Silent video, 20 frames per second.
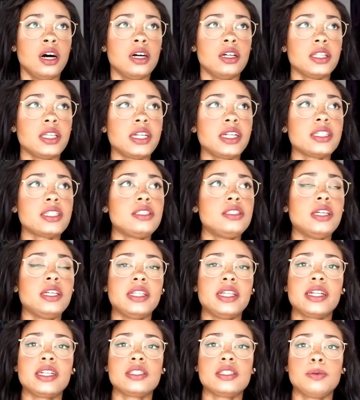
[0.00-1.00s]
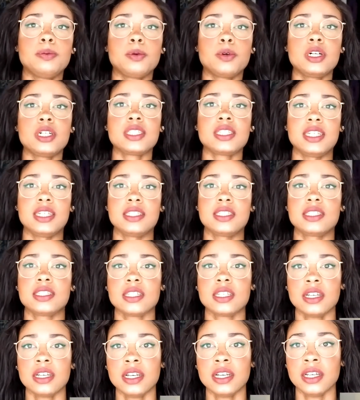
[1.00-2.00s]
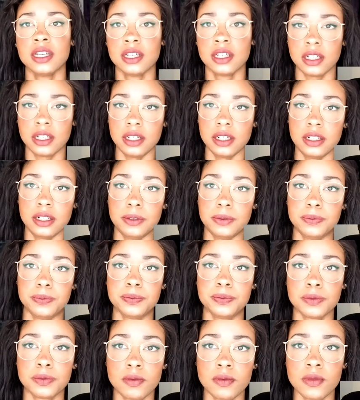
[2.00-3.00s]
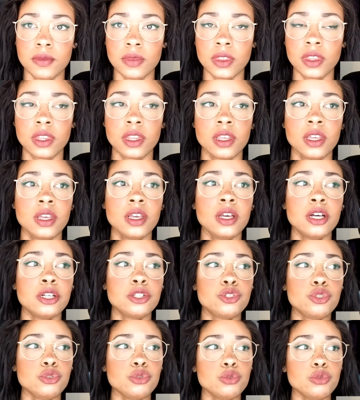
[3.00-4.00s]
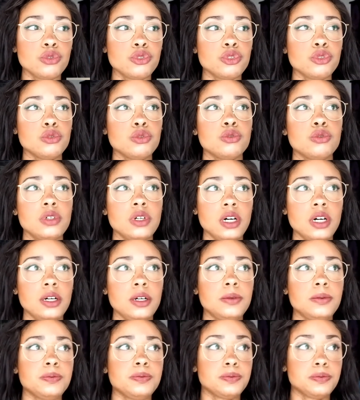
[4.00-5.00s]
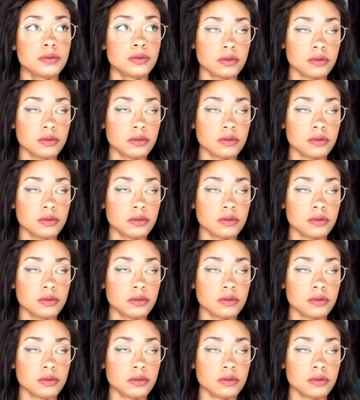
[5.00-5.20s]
that is that is a process. Um, to to um,